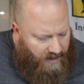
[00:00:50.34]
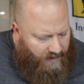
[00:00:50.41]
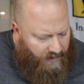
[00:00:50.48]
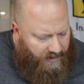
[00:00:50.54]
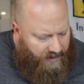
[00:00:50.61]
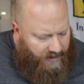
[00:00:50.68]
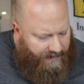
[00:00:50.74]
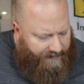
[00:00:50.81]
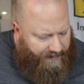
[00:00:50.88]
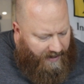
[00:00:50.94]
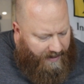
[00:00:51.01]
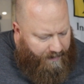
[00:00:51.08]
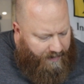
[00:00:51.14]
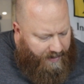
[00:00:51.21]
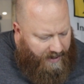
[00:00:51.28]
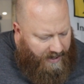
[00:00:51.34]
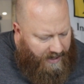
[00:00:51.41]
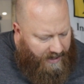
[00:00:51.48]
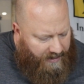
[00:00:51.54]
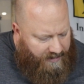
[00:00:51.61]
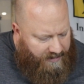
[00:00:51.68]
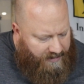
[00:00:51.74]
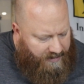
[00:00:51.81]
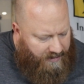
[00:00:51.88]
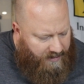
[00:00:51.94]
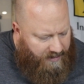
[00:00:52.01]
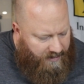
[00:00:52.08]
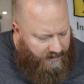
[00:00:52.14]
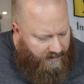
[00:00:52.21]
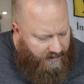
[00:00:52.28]
I wonder if I picked.
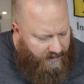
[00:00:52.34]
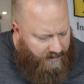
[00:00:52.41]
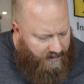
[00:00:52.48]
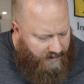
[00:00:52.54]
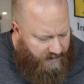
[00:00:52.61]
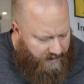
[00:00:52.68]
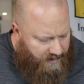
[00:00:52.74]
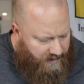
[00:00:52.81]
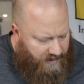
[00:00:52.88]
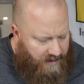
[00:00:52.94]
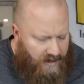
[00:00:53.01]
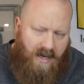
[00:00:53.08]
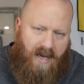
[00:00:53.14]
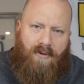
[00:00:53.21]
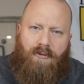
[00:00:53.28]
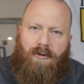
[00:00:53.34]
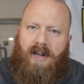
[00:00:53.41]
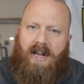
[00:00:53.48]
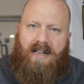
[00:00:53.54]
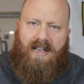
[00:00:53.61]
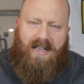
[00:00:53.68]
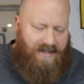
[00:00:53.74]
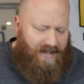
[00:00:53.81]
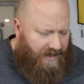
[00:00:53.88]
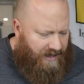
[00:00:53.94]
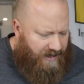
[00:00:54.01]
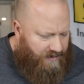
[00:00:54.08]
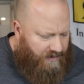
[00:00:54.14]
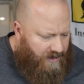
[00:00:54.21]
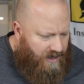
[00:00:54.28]
I guess I
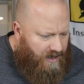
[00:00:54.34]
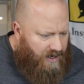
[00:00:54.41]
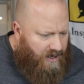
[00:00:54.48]
didn't